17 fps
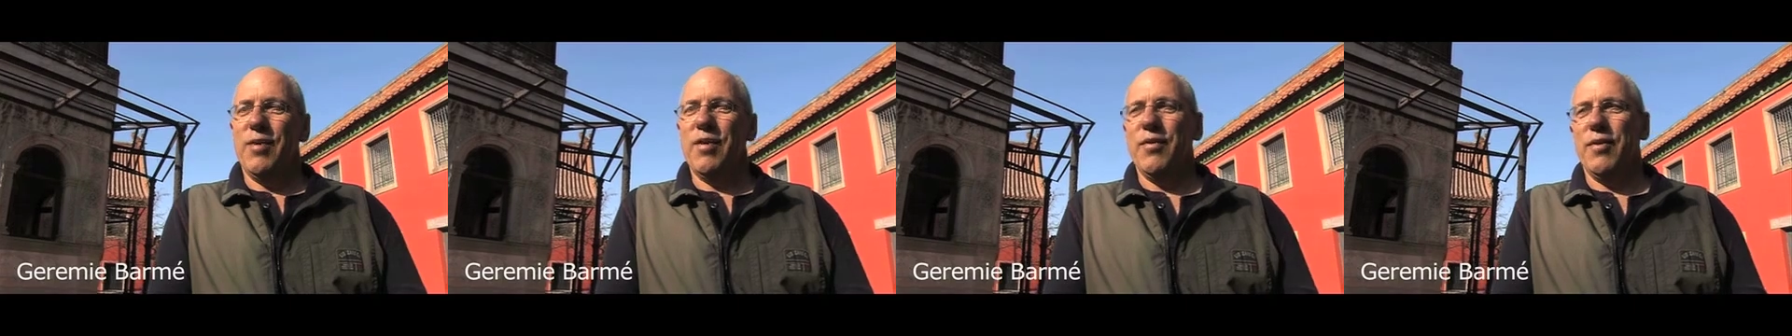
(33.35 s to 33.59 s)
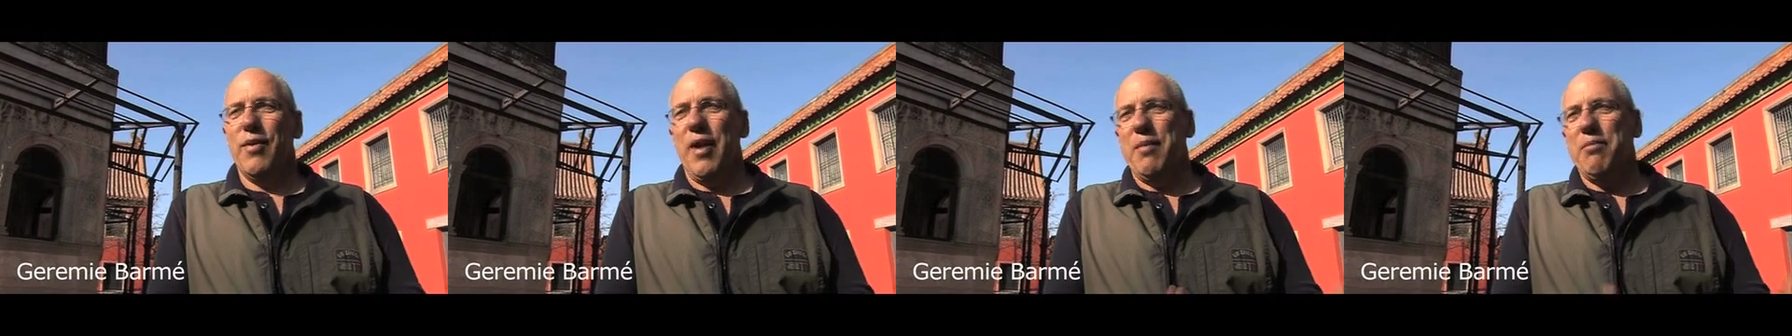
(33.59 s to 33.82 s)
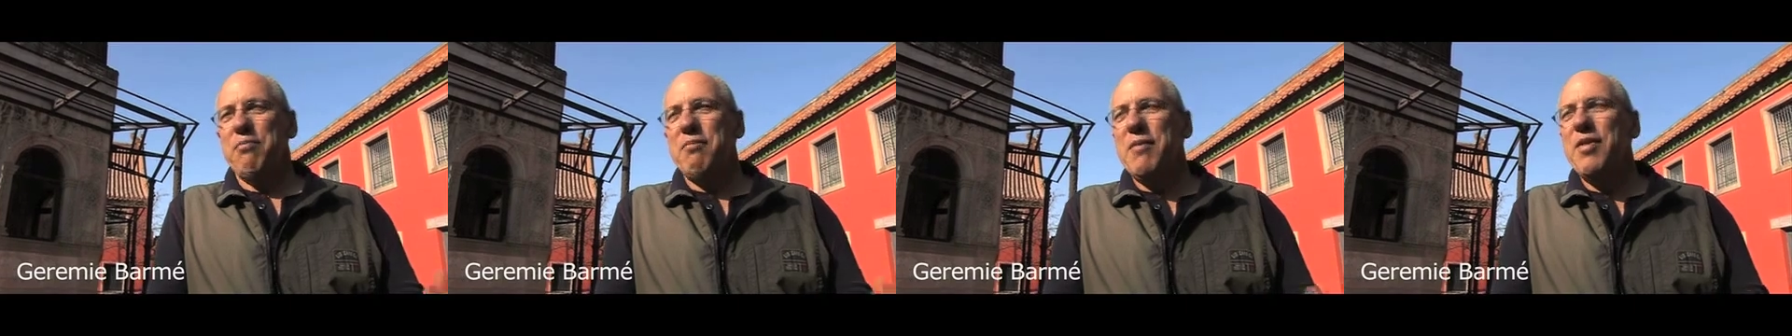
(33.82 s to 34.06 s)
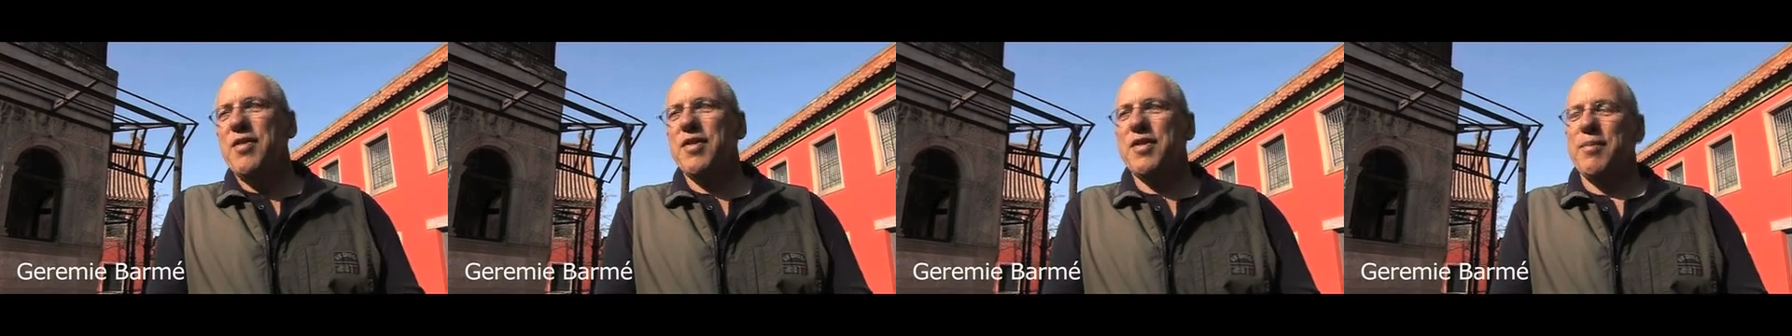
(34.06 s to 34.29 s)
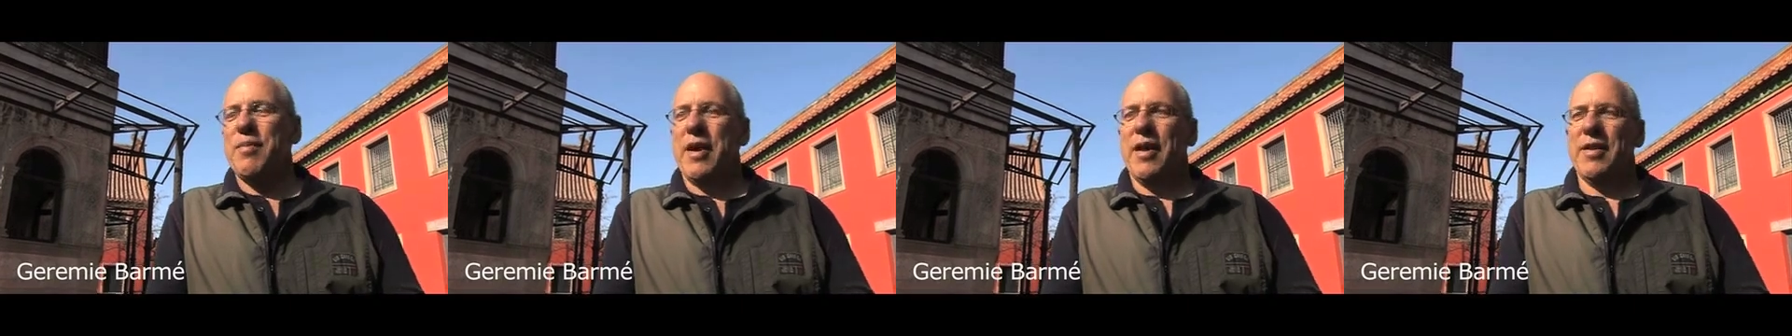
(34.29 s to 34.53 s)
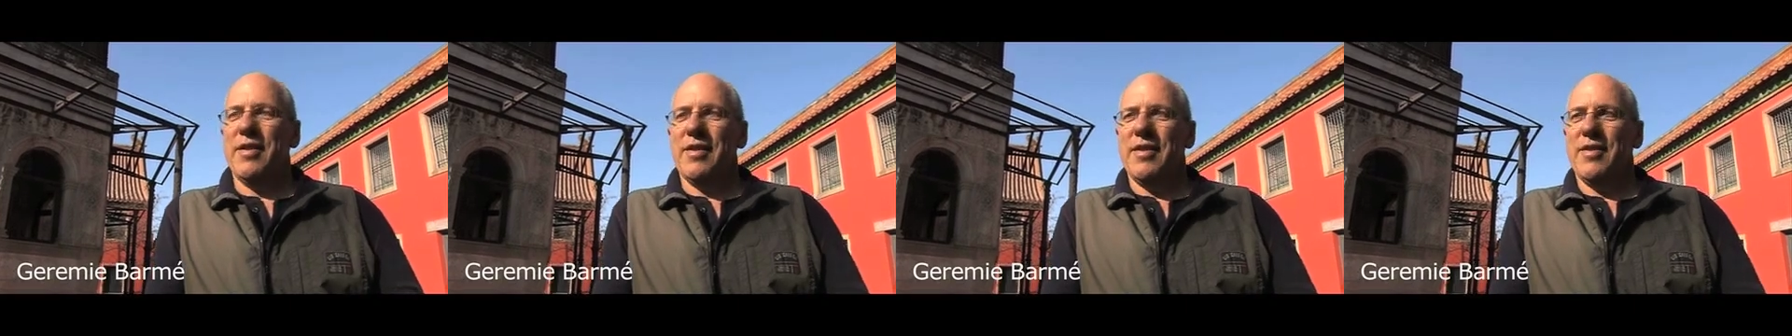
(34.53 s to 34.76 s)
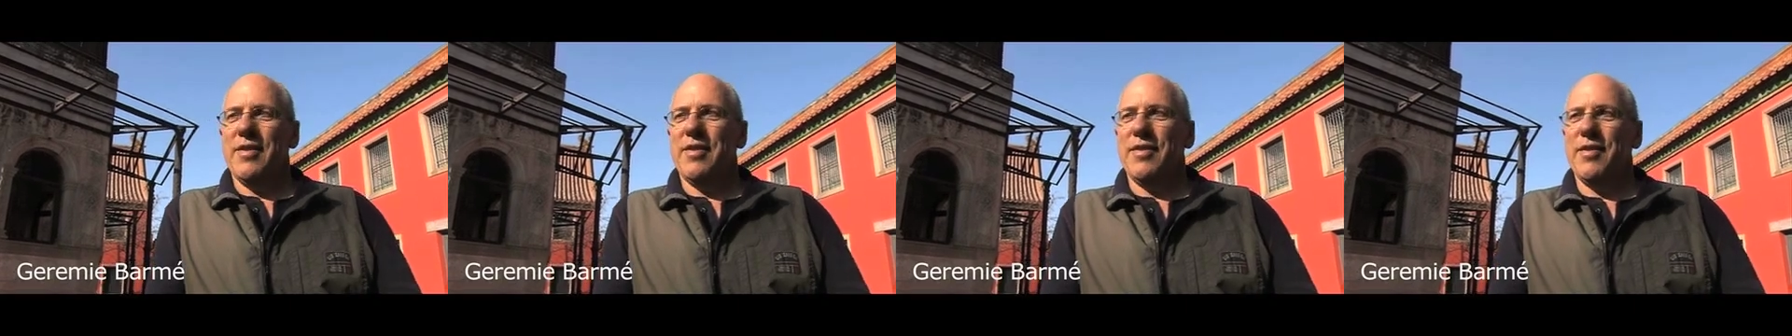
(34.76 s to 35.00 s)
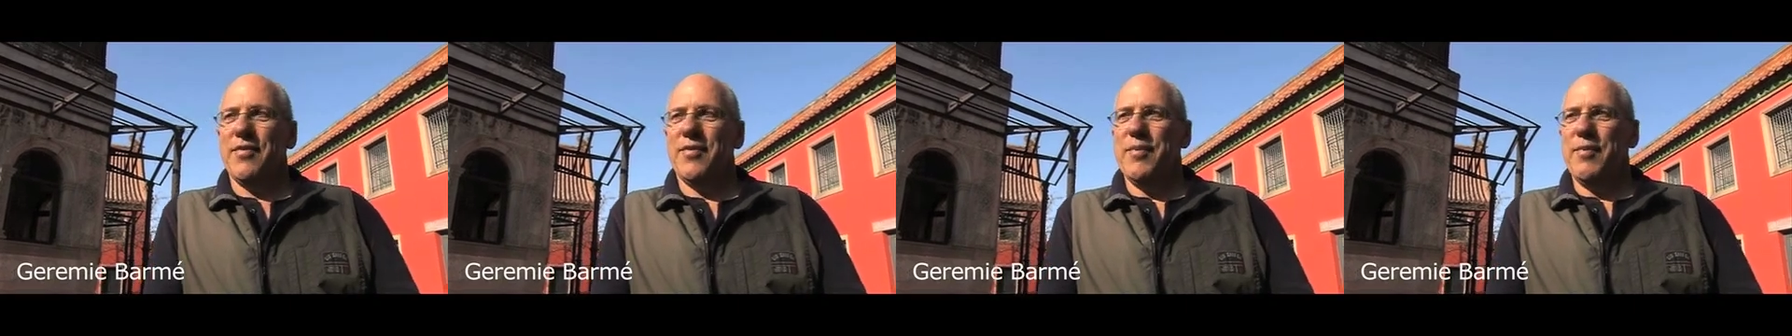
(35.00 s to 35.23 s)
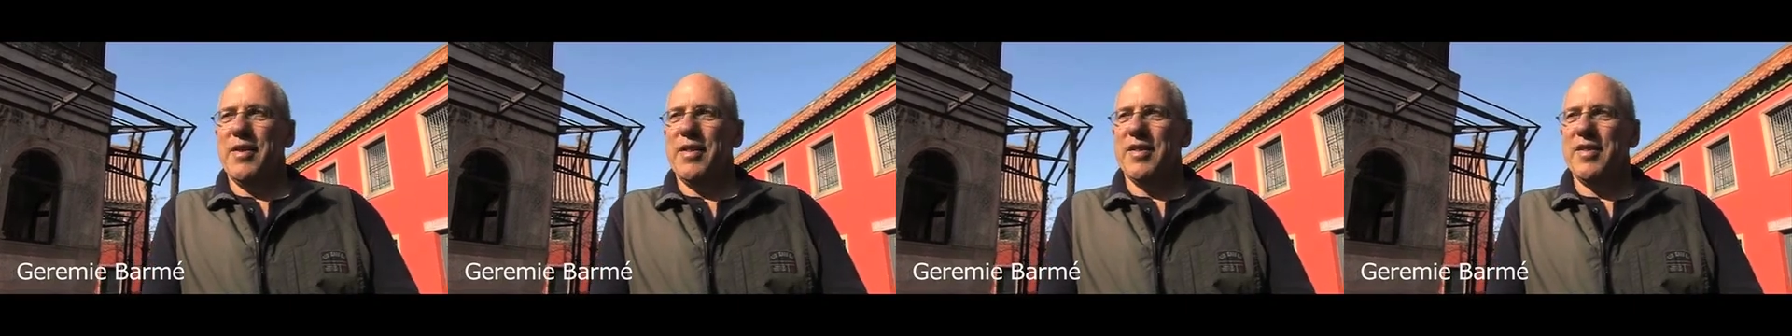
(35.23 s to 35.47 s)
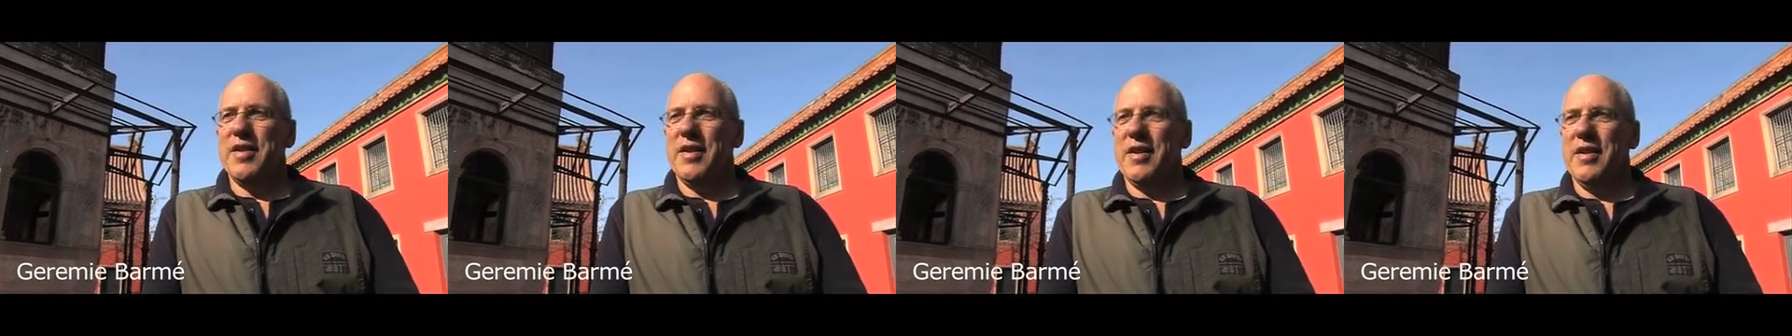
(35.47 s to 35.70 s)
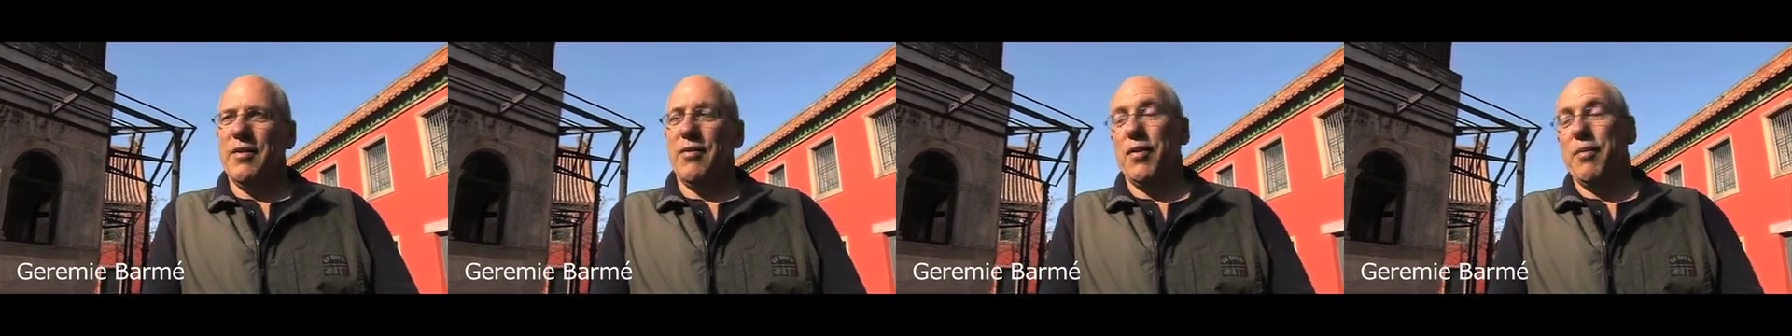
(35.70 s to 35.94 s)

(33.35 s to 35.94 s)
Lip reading: One of the great myths about the Forbidden City,